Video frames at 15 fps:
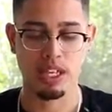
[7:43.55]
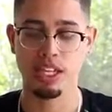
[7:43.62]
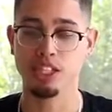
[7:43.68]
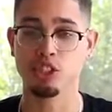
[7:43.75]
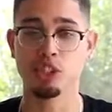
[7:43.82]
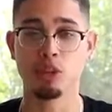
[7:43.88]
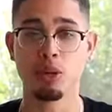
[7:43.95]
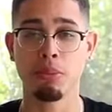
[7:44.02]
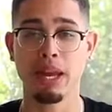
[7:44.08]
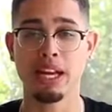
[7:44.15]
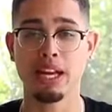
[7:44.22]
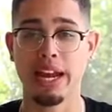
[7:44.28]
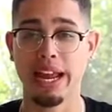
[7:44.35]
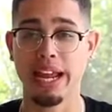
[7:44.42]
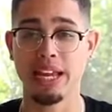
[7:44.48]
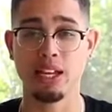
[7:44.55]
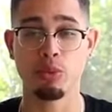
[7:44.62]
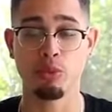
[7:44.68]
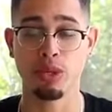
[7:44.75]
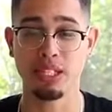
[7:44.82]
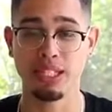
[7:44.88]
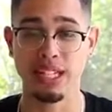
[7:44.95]
is you can make a
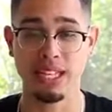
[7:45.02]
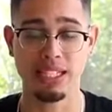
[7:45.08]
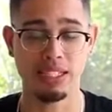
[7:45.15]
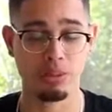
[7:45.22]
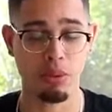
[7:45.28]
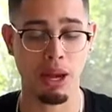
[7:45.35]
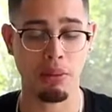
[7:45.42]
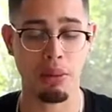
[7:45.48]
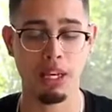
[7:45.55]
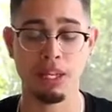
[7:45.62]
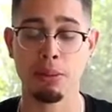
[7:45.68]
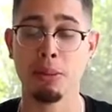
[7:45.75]
ridiculous amount of money.